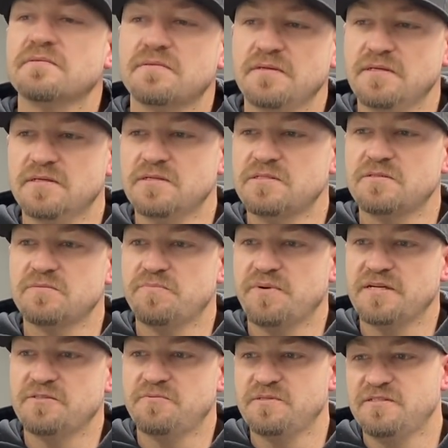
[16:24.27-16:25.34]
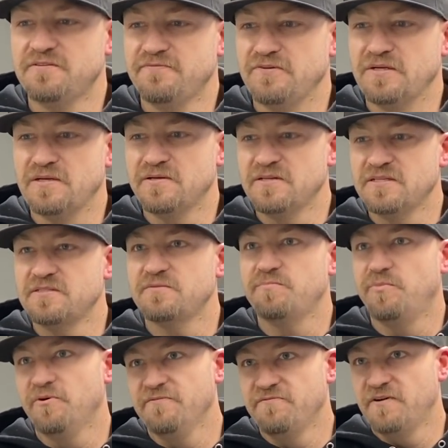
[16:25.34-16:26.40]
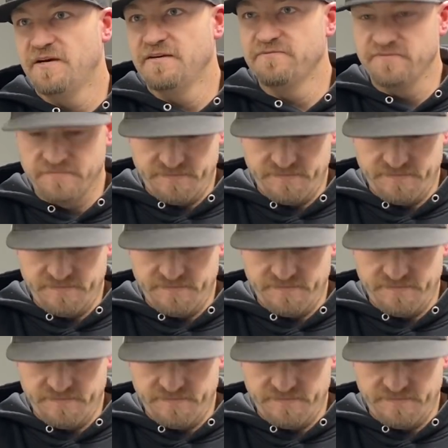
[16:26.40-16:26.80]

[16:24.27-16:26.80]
is brake specific on its 0.5.